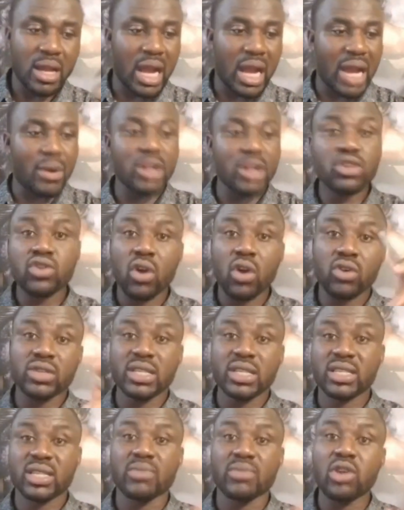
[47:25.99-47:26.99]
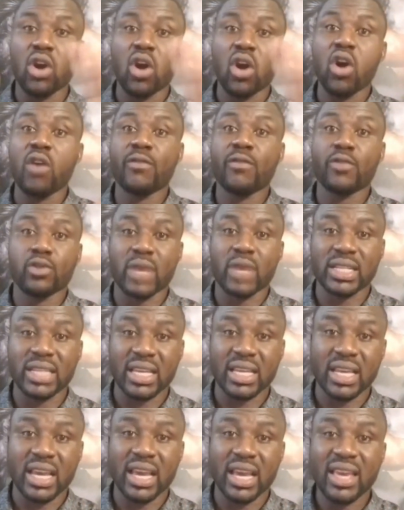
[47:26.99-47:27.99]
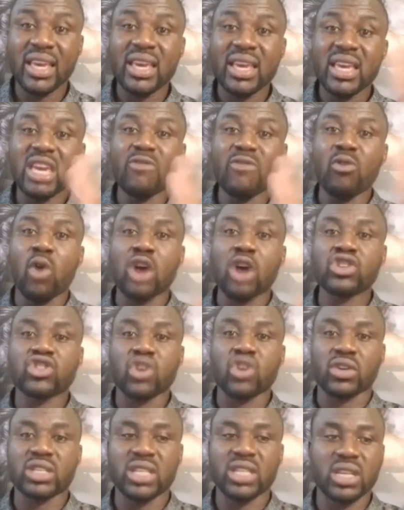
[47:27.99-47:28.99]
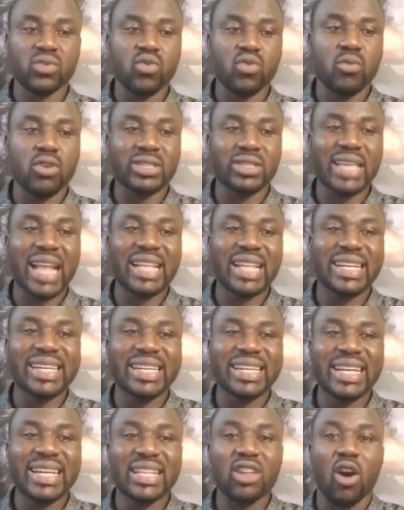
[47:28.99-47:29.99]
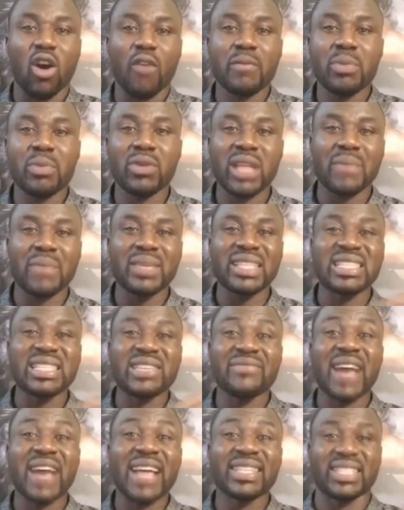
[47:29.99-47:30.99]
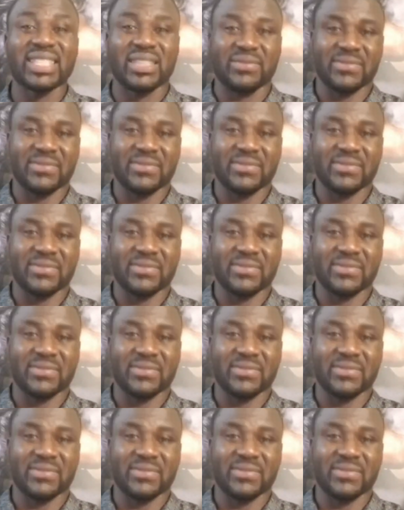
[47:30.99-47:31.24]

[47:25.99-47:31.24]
I want to talk this to me, all followers are here. If we want to succeed, we must get rid of people that be divisive,